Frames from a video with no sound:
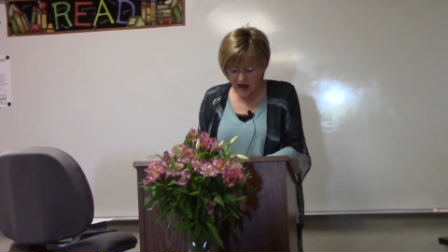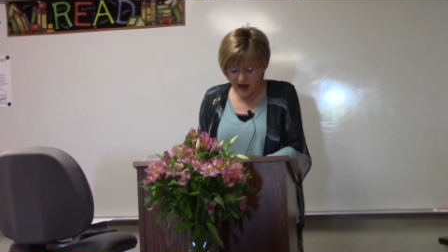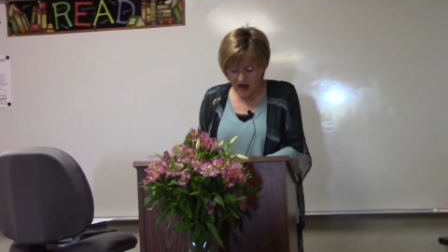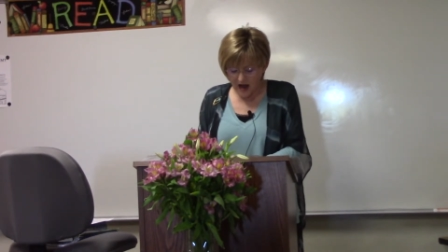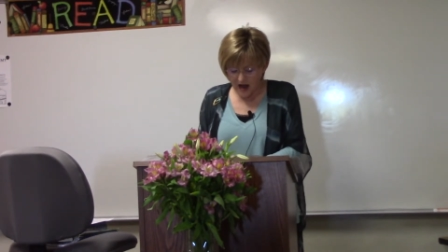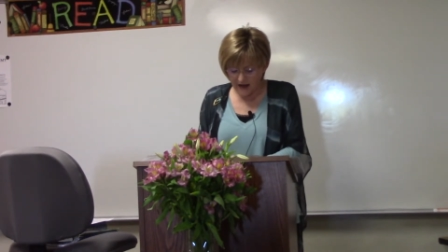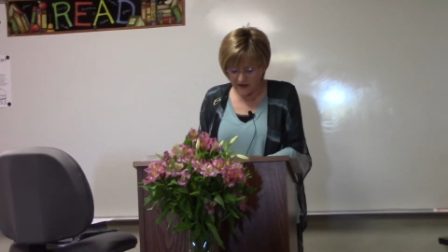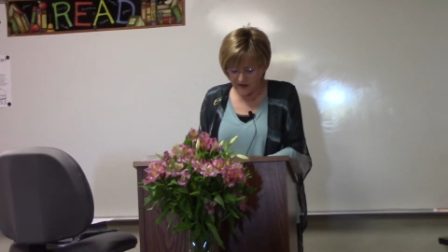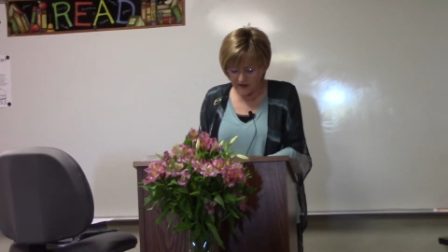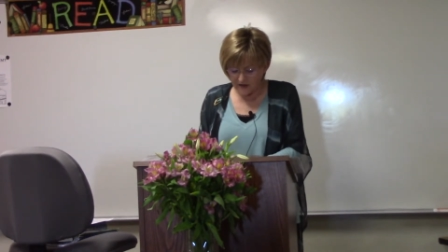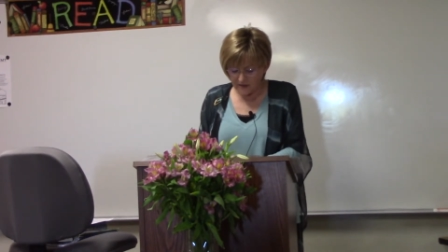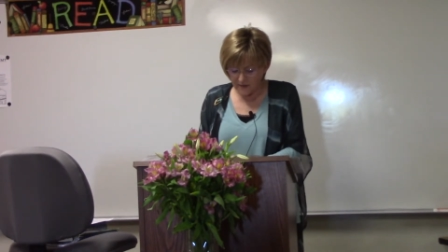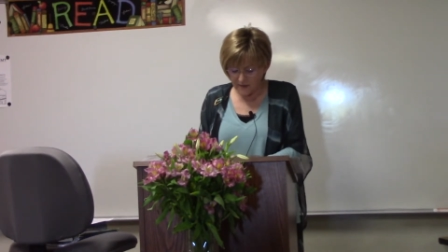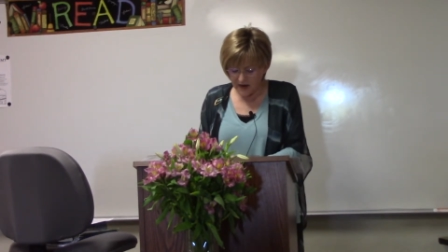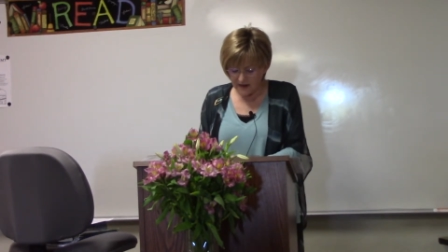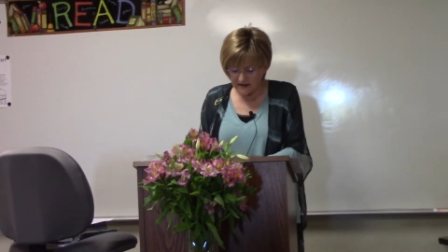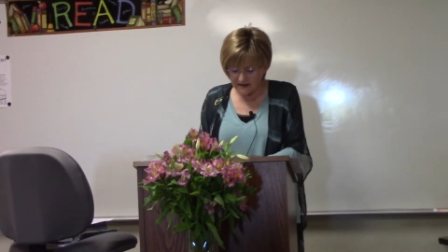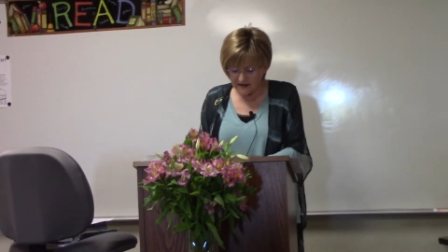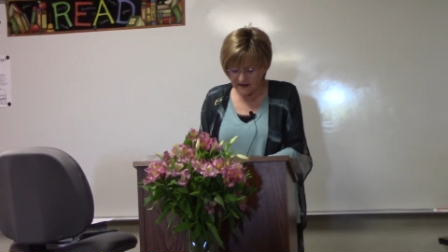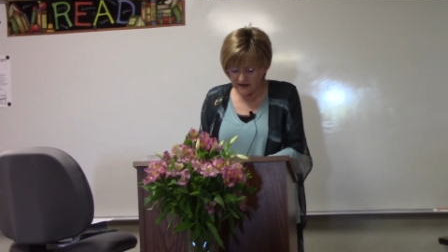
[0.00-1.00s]
honored
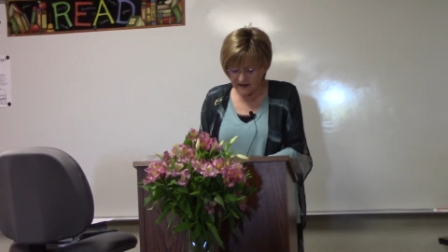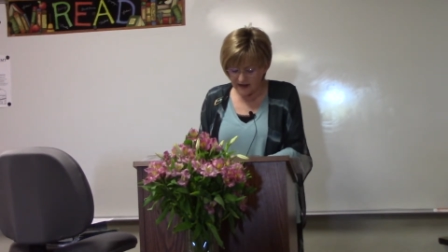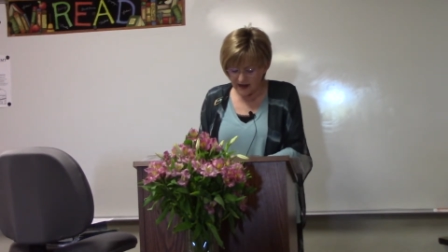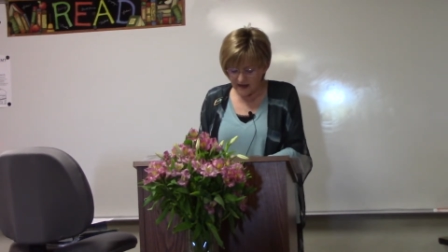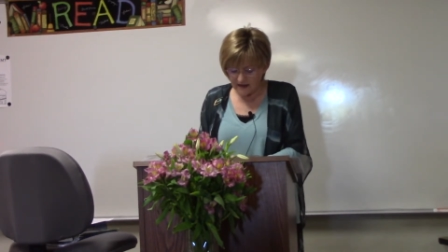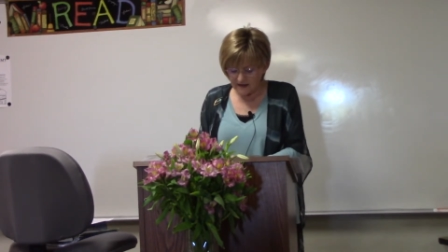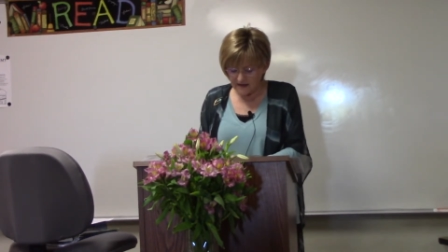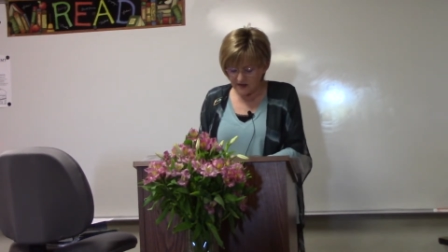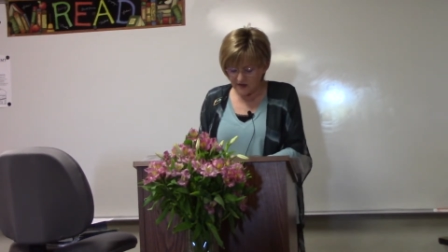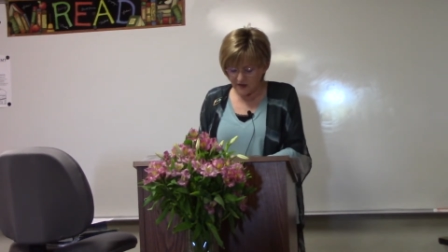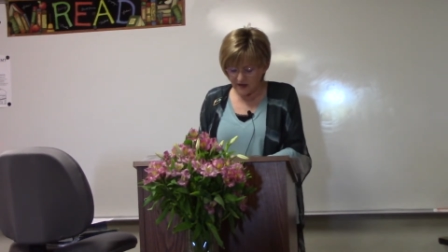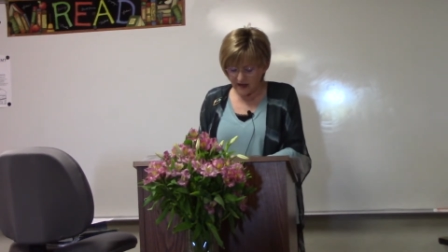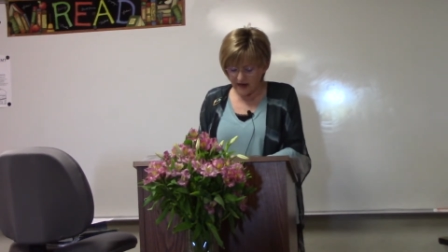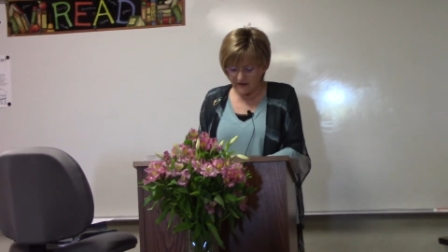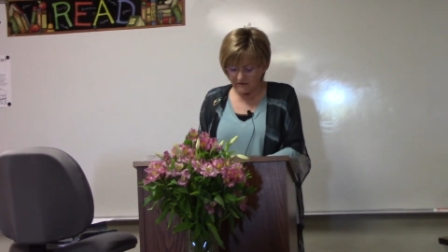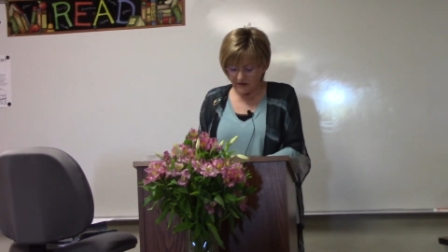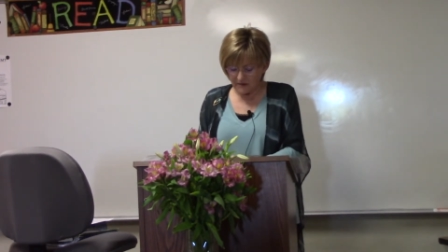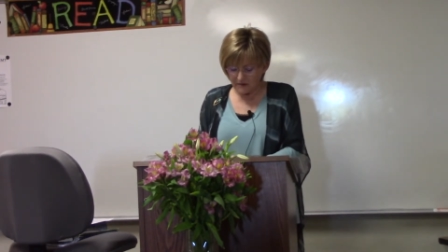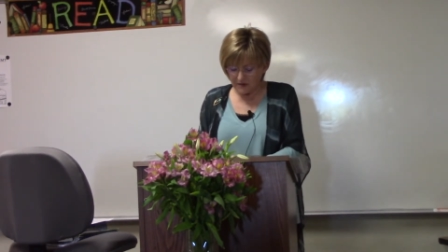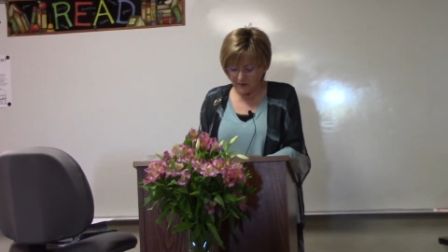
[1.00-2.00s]
monks and nuns who
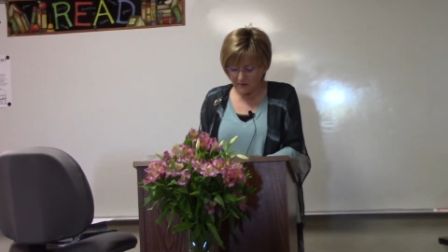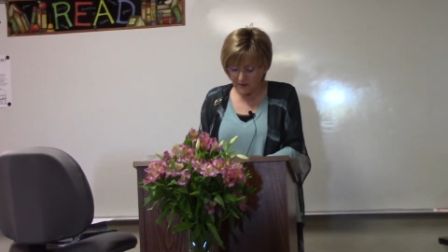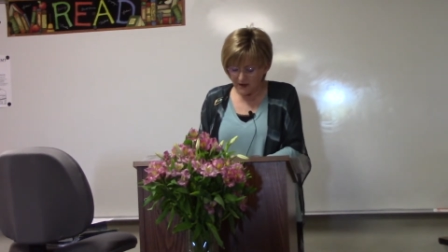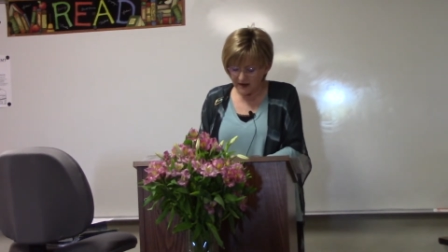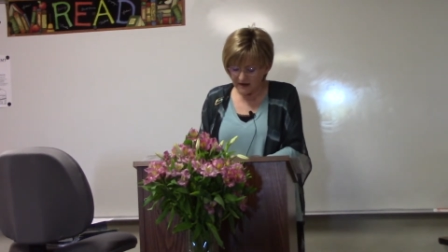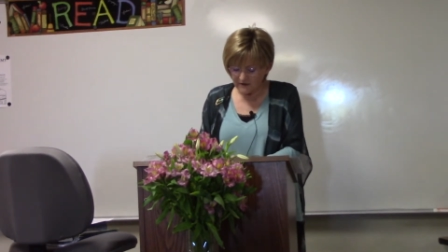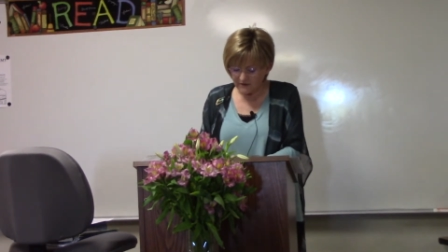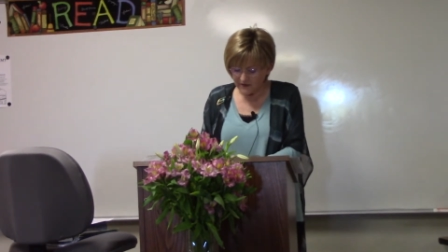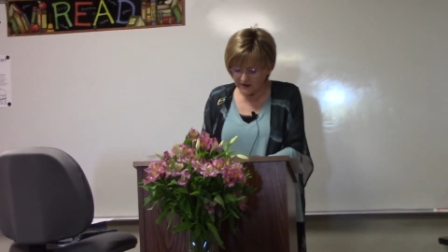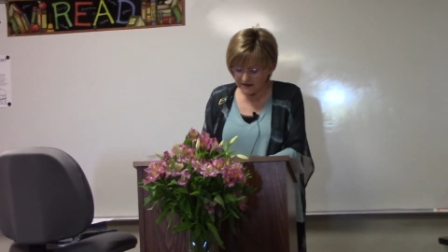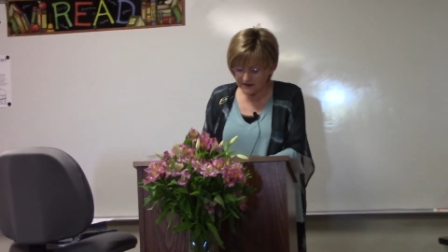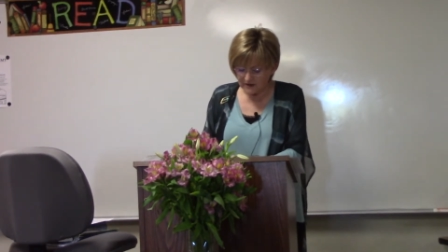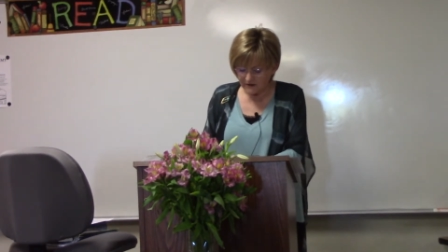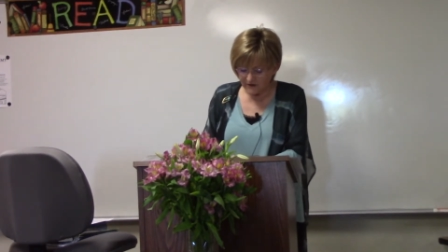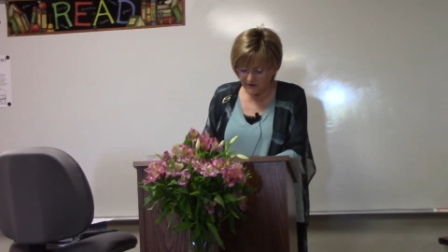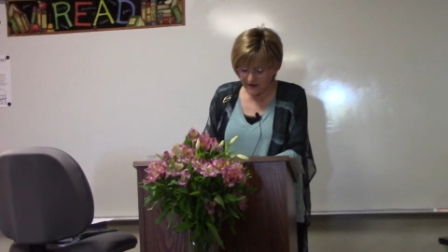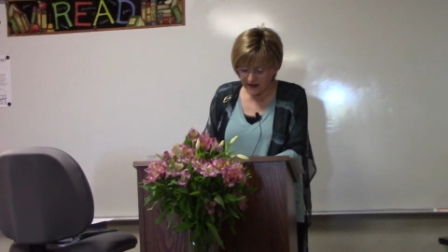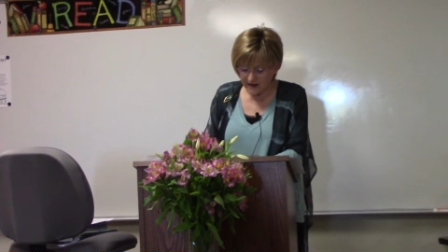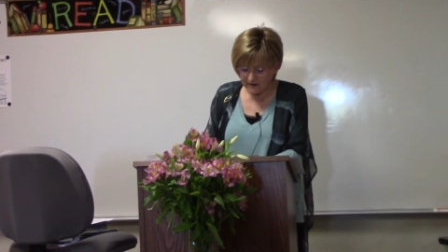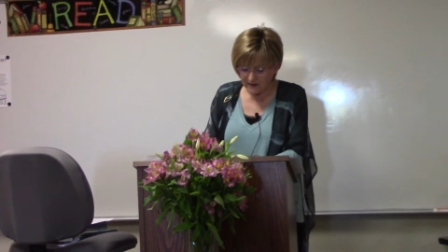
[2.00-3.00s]
gave up the benefits of
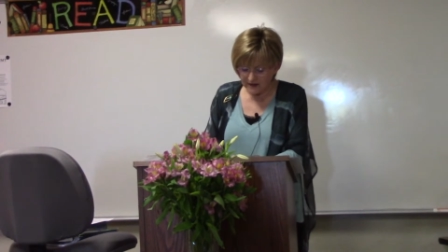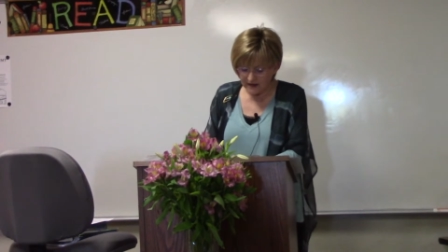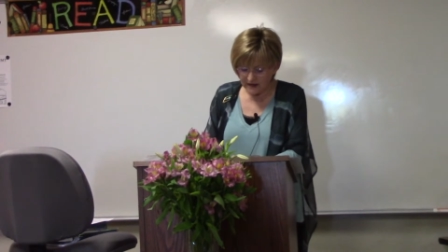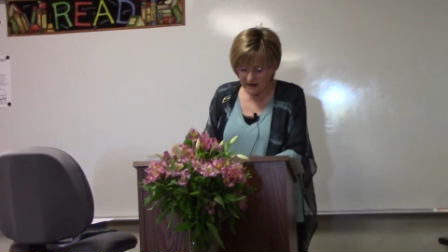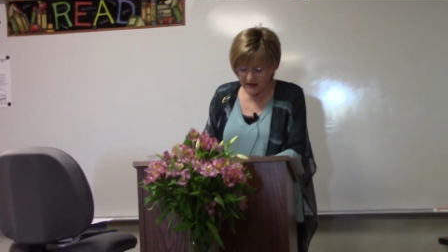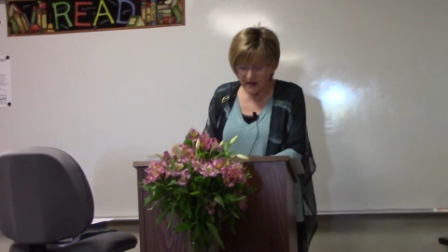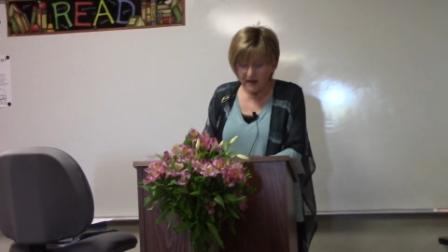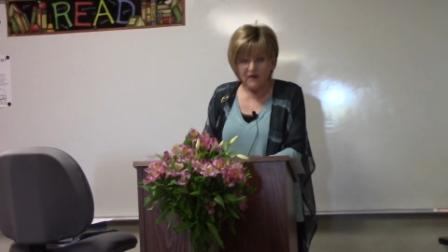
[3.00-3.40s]
family